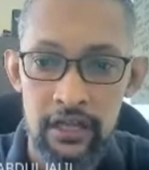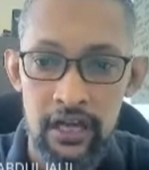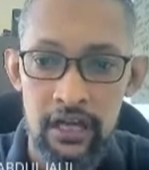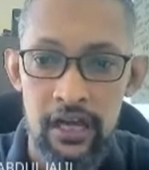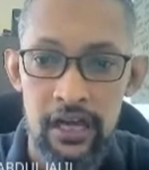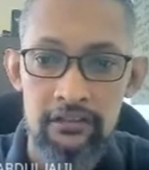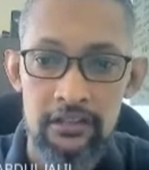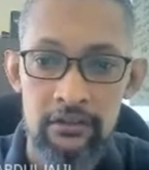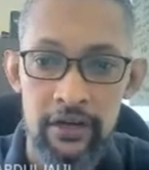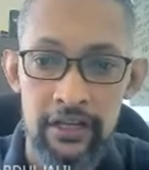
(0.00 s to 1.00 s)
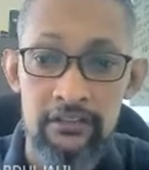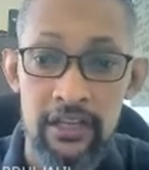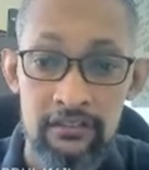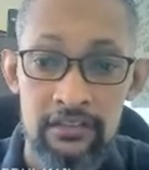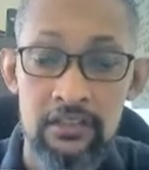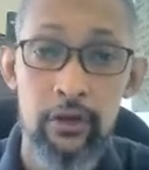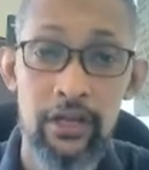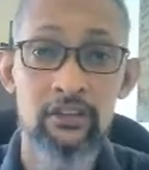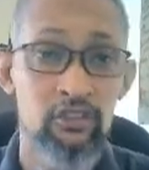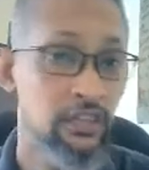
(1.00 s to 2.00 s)
I actually, okay, can see when
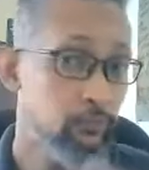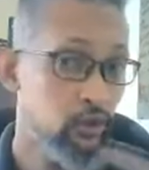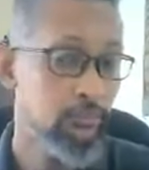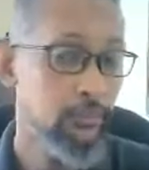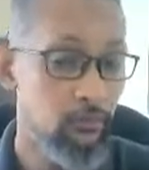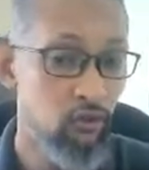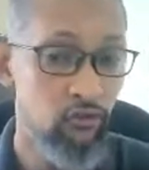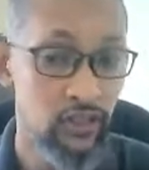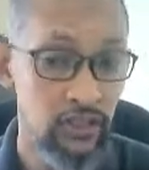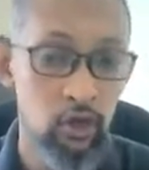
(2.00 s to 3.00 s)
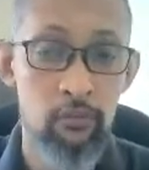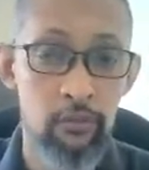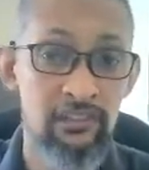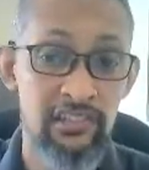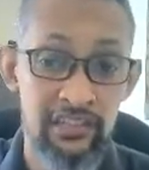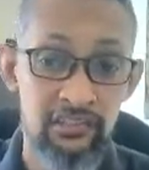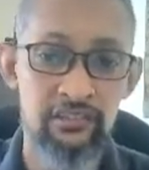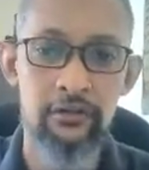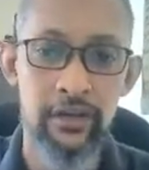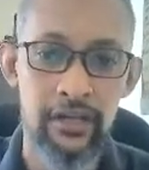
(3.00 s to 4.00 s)
I actually push a bit more further on my sessions
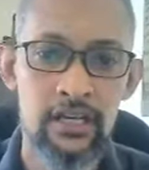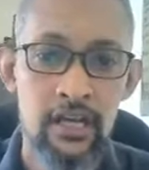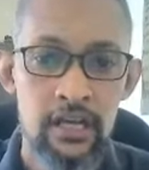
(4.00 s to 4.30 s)
there, okay,